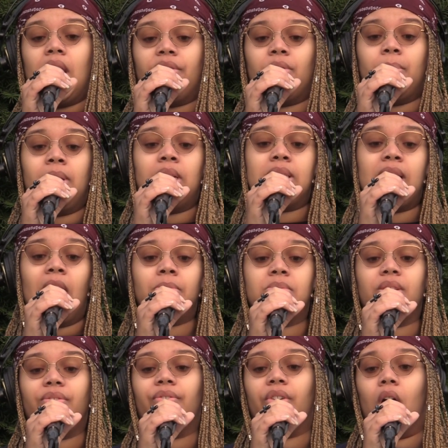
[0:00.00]
Never been the
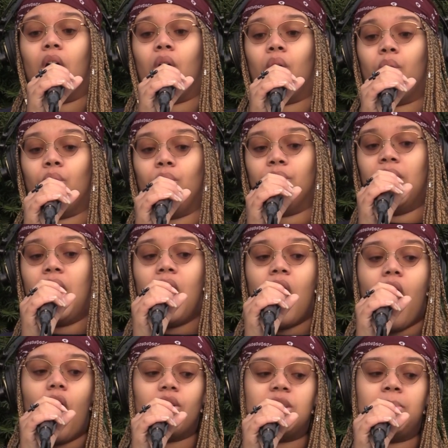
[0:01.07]
type to fold.
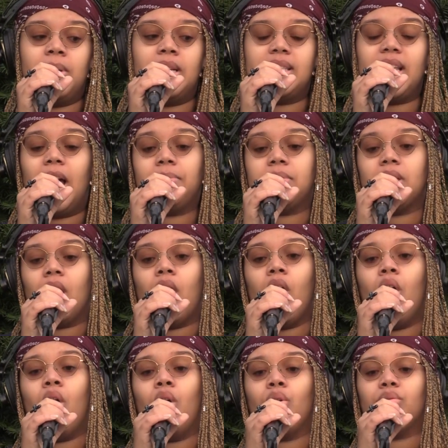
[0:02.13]
Always been the type to
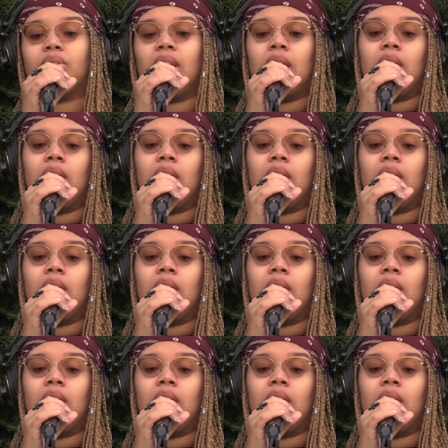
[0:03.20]
hold